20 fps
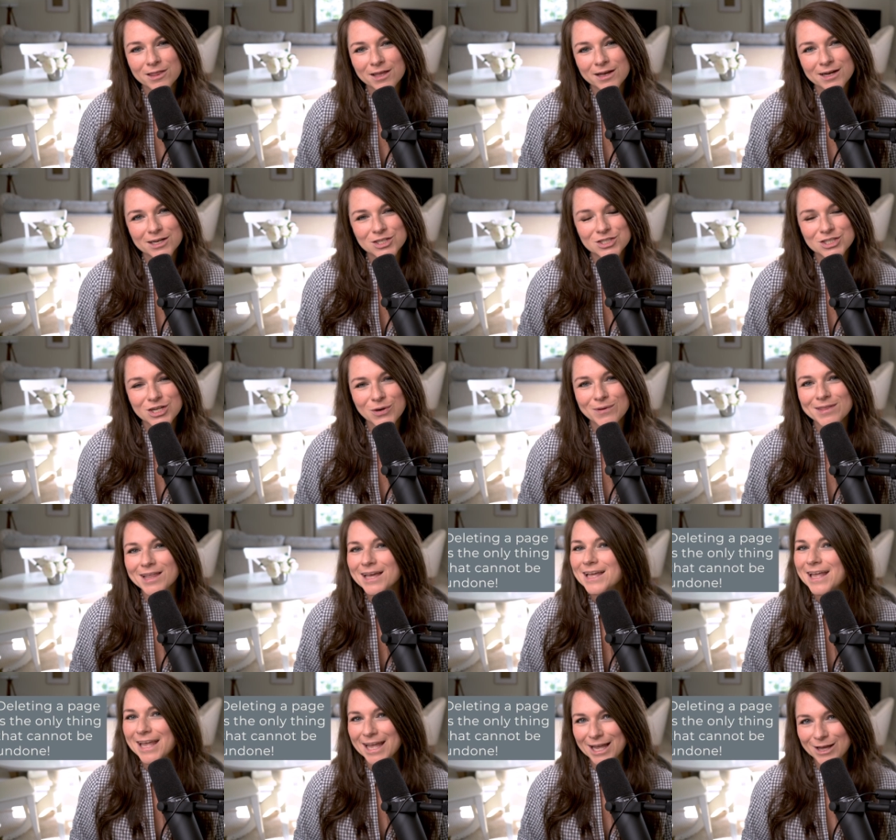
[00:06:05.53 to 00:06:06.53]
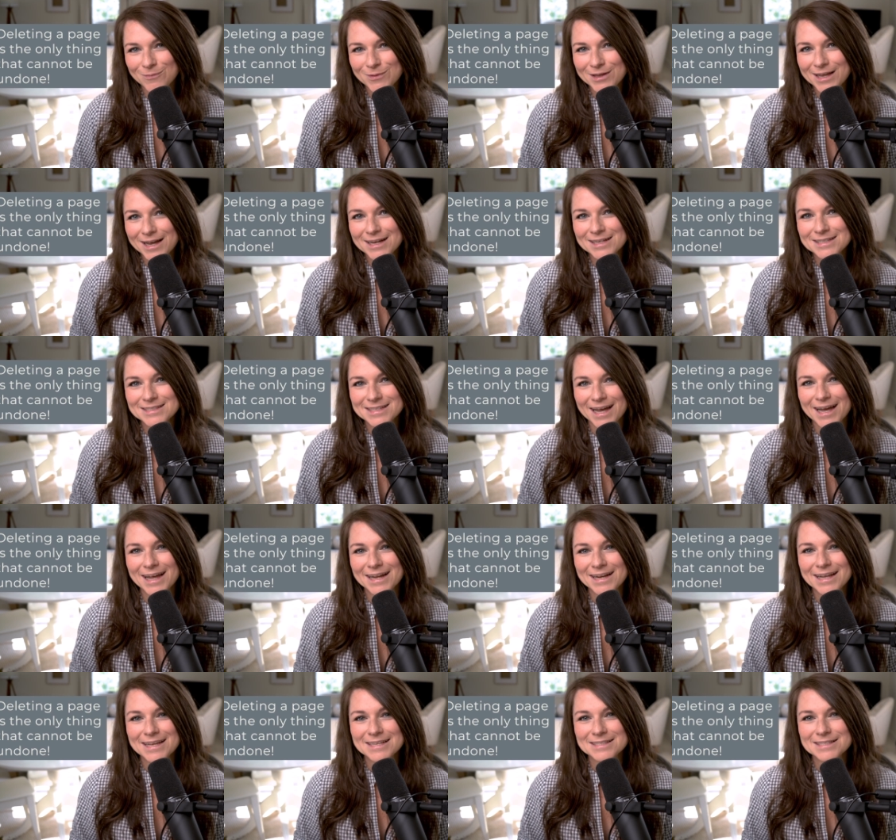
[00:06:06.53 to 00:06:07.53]
thing on Showit that can't be
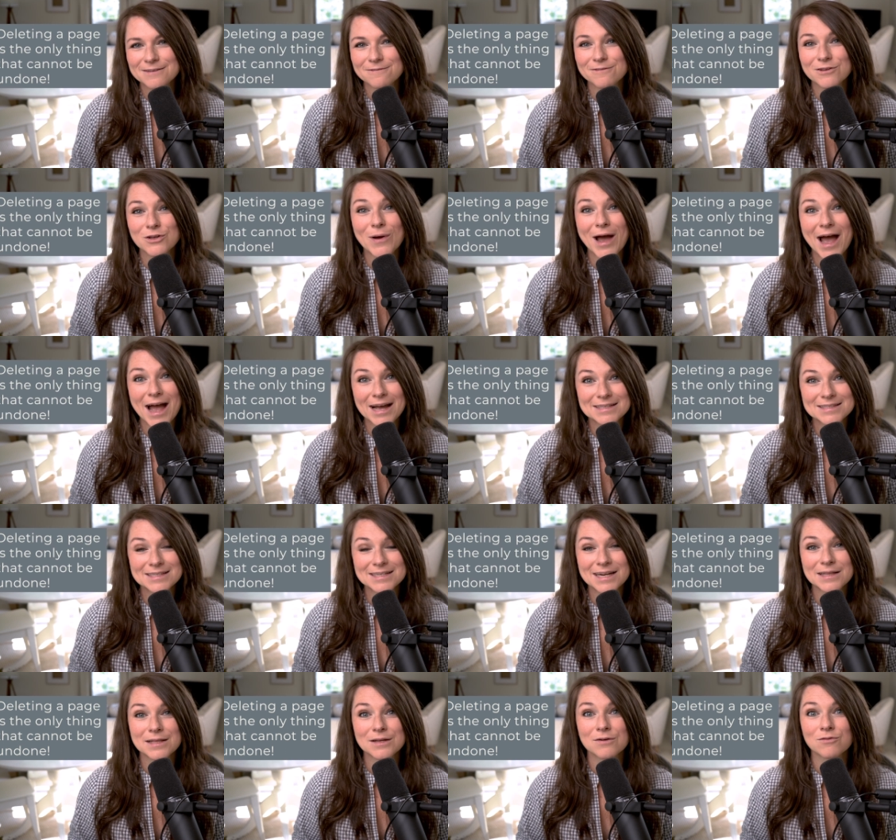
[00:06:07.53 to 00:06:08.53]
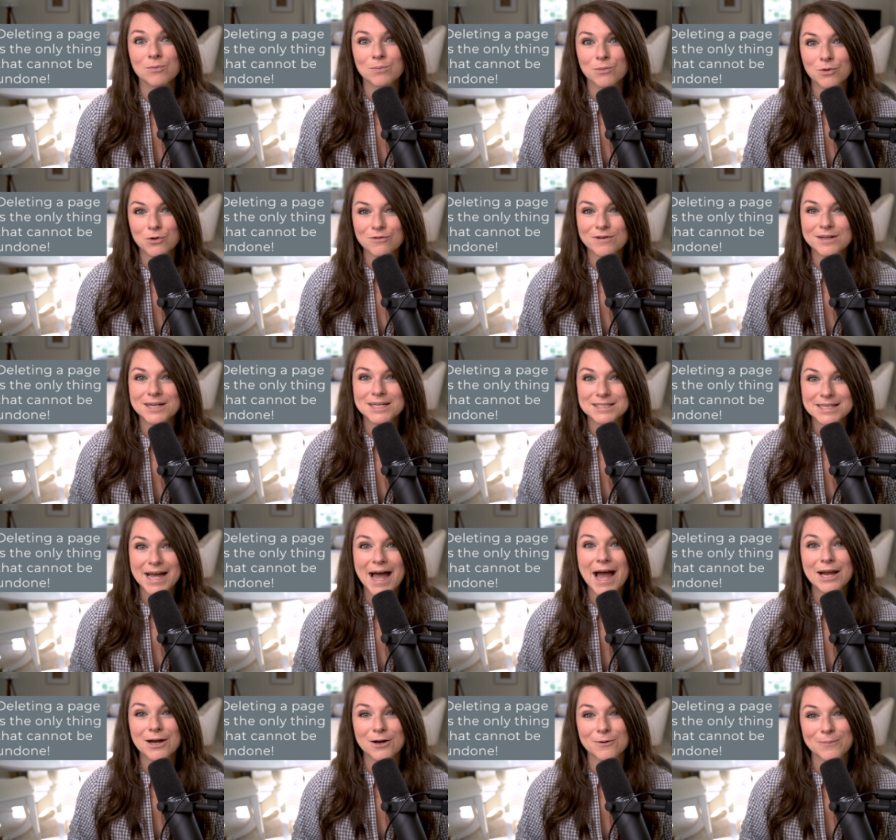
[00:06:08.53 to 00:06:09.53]
undone is if you accidentally remove an
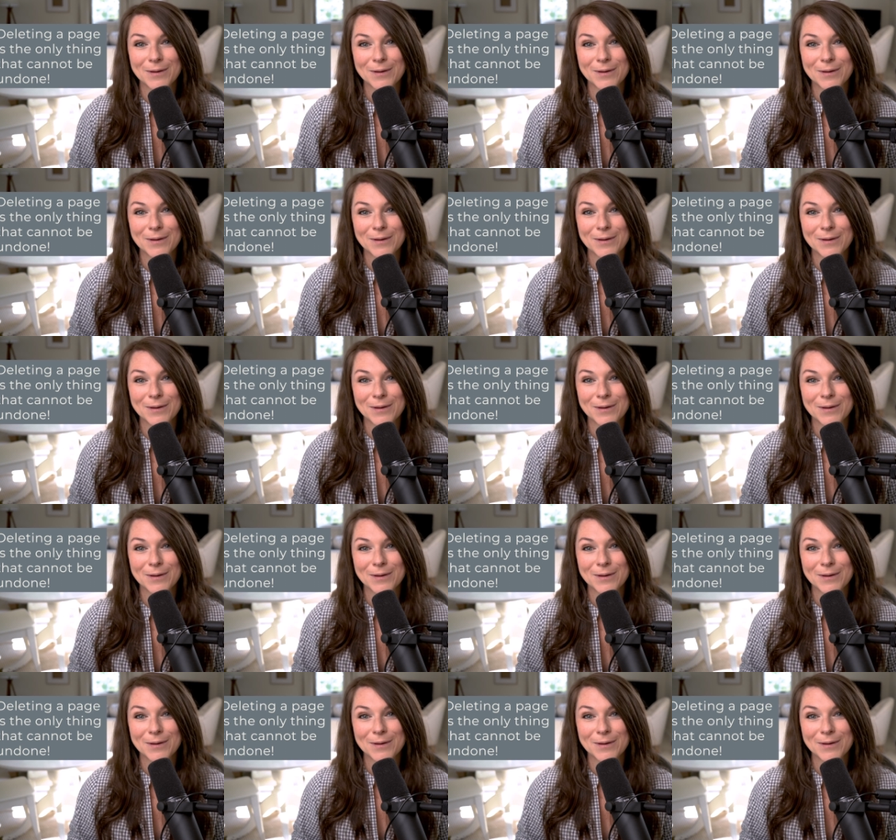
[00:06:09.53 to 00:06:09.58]
entire